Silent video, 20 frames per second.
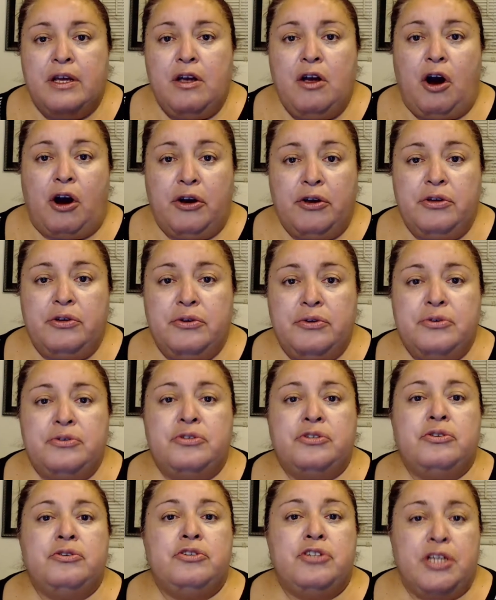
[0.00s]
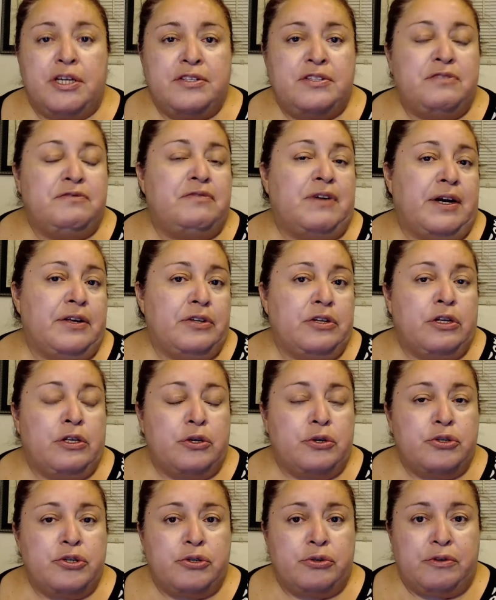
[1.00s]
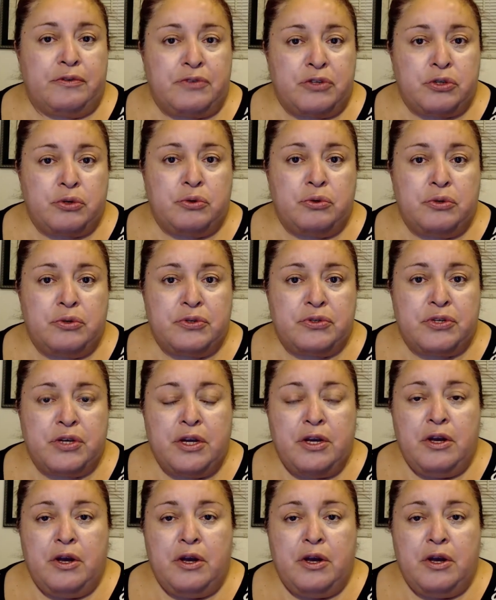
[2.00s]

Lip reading: are used to justify the closure of schools